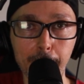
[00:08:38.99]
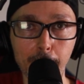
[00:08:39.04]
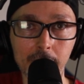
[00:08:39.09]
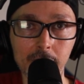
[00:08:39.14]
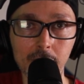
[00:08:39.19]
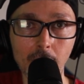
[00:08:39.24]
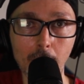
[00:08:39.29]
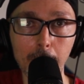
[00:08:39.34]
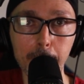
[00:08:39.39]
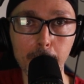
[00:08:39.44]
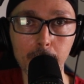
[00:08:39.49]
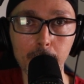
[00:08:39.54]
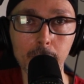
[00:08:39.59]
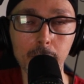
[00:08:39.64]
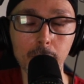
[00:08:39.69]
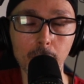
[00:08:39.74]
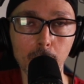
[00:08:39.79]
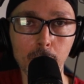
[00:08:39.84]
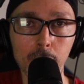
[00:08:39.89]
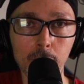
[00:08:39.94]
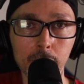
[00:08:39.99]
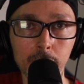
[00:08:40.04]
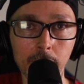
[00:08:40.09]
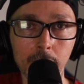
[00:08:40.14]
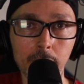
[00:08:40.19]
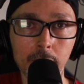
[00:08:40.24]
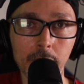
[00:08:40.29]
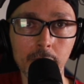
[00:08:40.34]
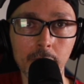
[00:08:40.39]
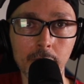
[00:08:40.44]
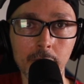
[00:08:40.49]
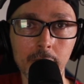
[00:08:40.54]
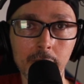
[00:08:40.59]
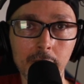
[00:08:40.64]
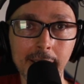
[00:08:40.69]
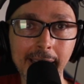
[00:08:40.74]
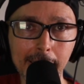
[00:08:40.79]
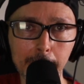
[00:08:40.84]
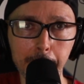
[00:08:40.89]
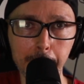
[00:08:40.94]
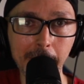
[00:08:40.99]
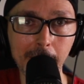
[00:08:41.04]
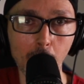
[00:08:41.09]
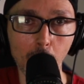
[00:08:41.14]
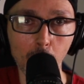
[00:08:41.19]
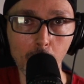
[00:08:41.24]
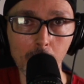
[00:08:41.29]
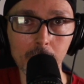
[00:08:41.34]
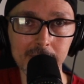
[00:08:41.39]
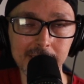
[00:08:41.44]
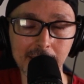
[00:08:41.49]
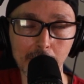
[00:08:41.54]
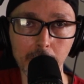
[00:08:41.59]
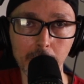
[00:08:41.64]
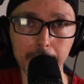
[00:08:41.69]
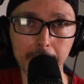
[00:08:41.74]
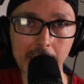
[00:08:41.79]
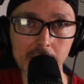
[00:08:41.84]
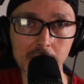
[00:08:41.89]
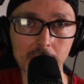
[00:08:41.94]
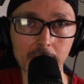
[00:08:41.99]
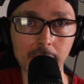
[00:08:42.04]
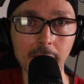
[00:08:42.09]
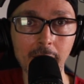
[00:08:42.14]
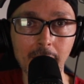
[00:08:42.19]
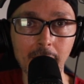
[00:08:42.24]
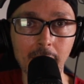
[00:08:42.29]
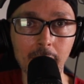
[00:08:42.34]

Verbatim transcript: for example, or the, the, the next Pico Worlds, I would imagine,